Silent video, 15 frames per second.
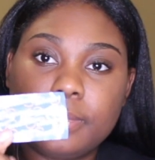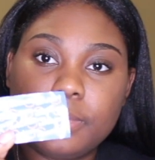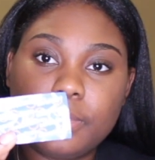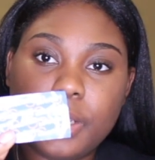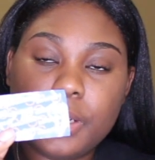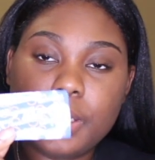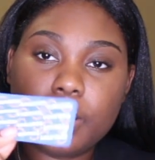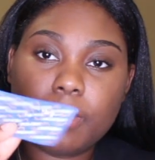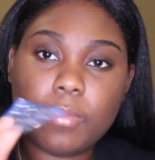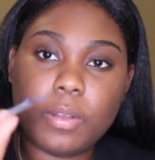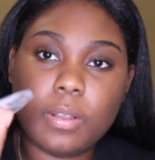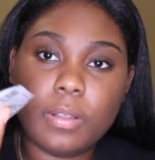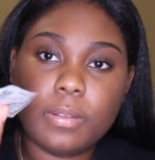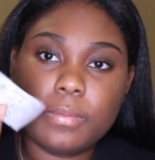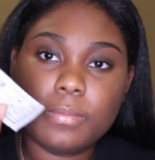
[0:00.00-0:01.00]
Very
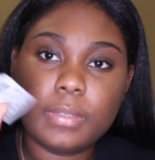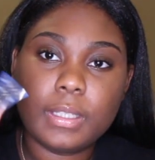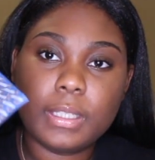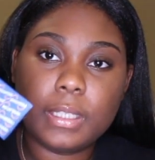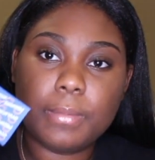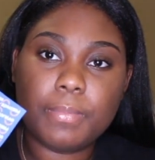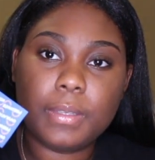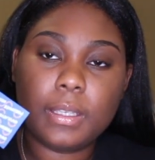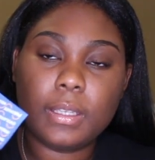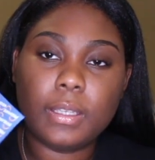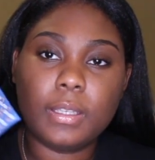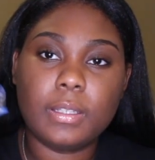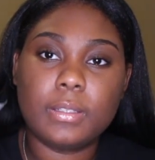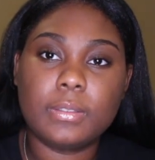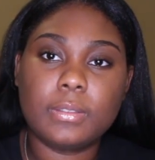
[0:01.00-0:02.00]
small, easy to pee
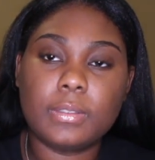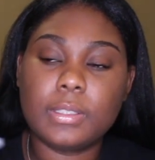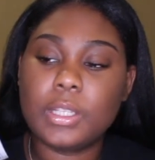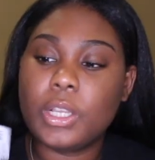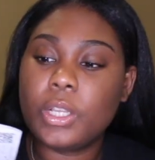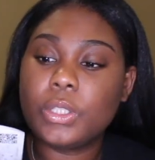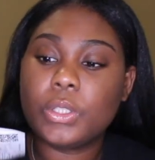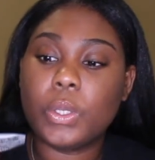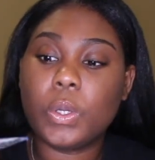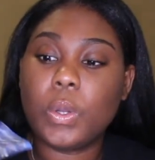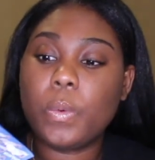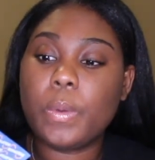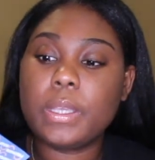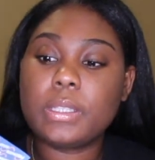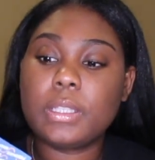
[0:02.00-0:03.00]
in. Don't
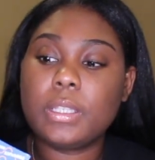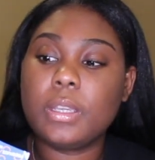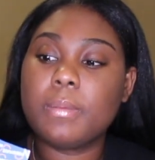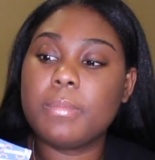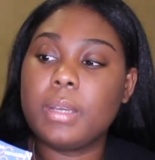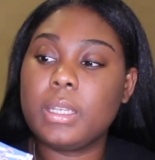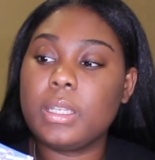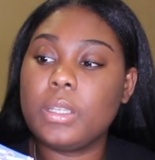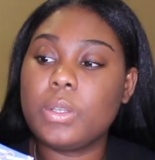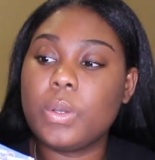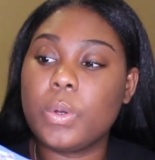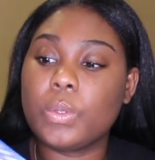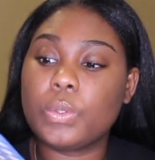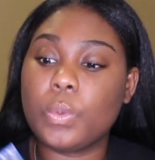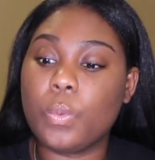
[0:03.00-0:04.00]
go wasting your money
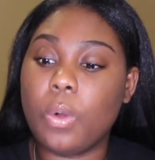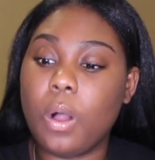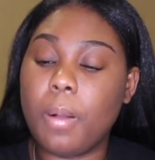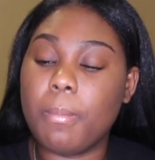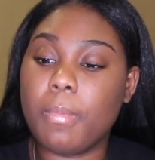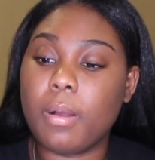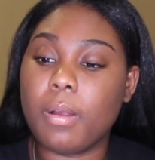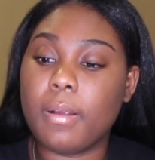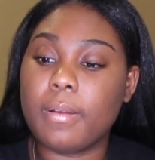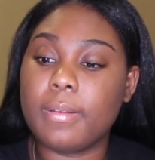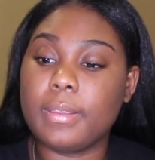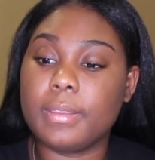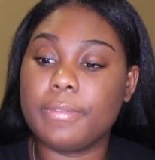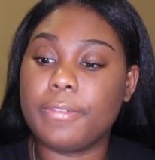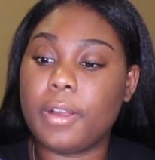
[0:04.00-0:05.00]
going to
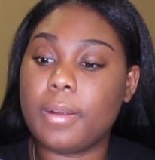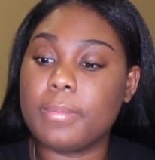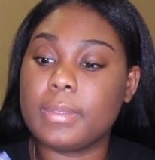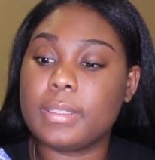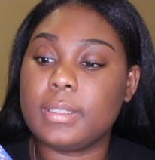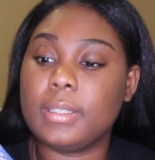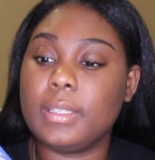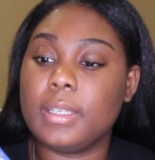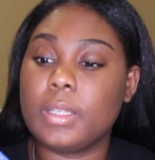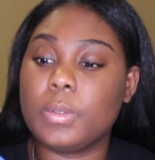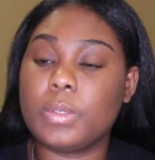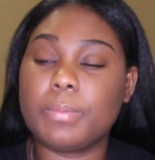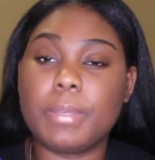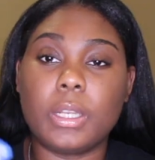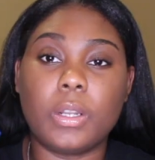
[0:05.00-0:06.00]
Walmart and the pharmacy
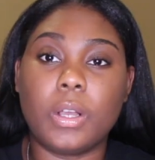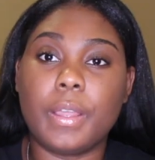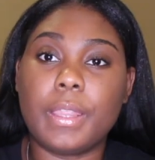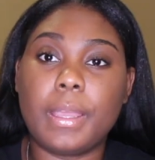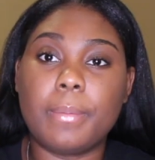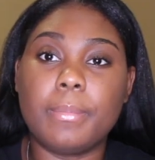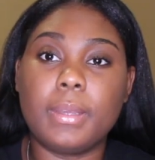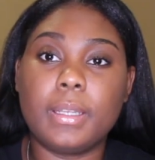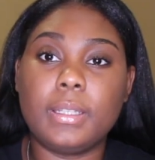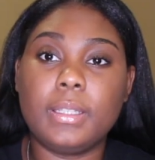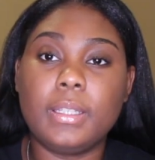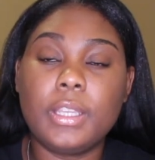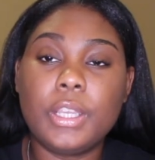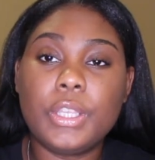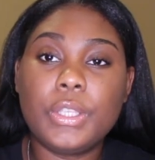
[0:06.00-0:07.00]
and spending all that
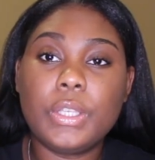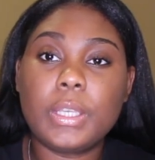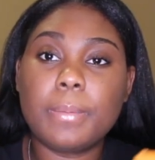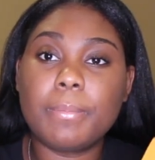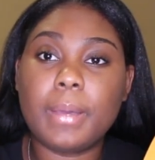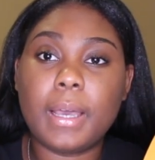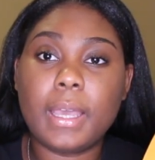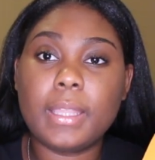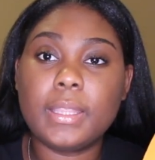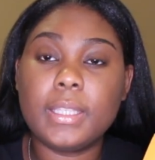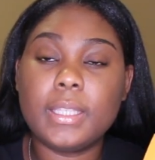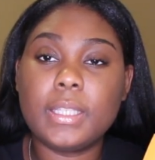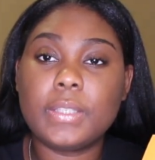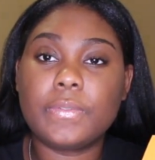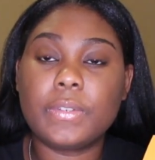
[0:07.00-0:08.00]
money. You can buy
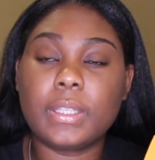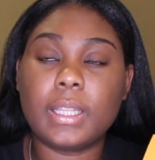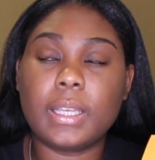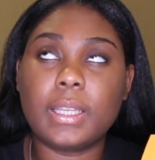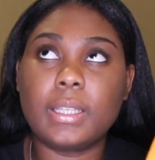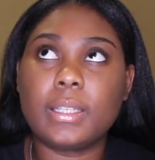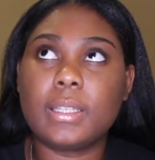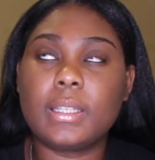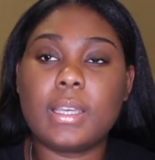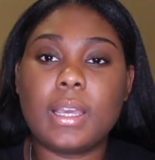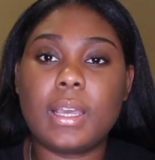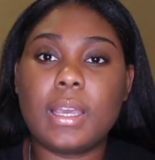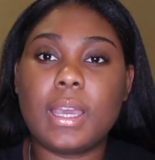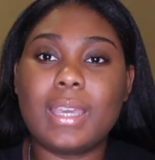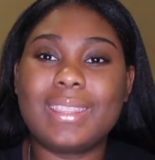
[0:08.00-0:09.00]
this for like,
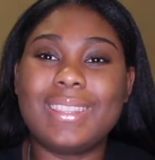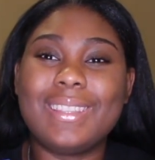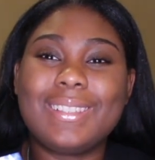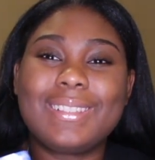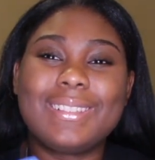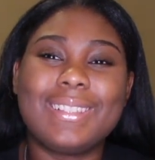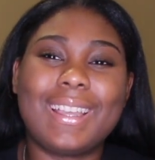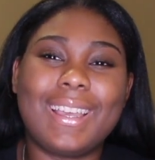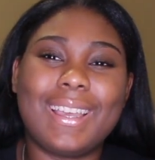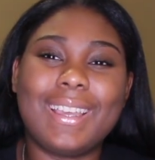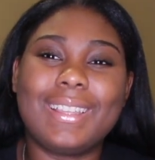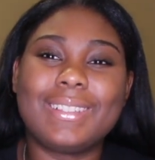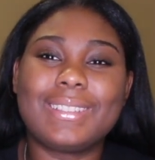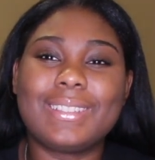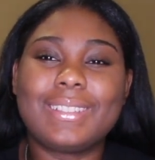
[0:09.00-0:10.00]
I think it's
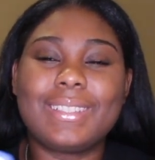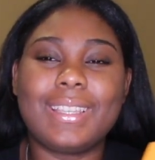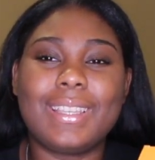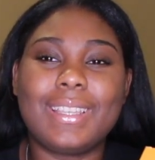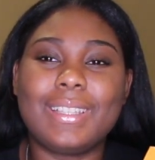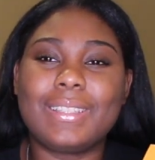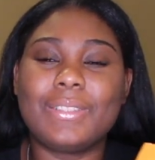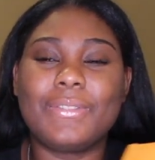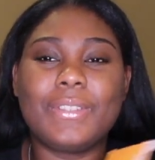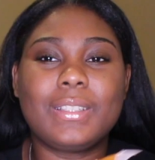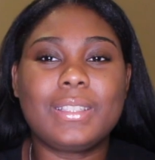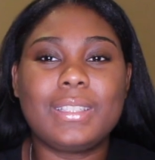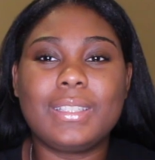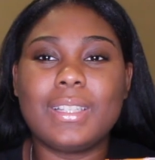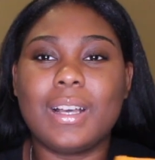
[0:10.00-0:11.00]
$9 to $10 to
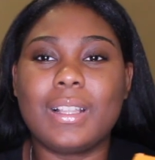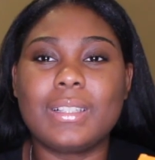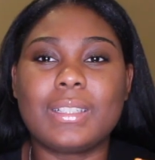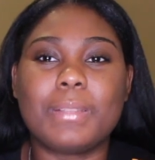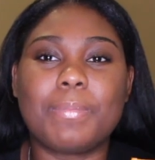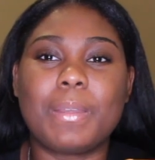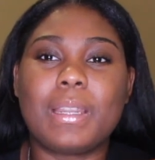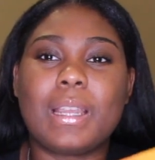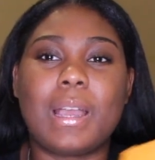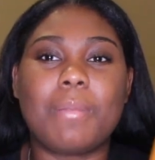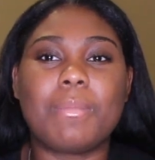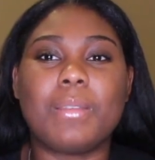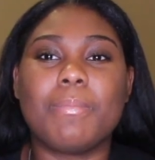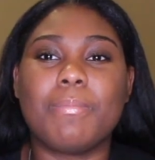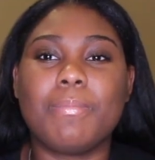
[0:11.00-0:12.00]
$15, depending
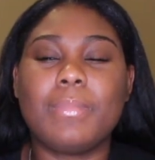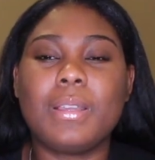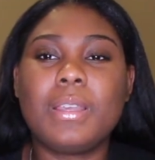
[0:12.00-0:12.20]
how many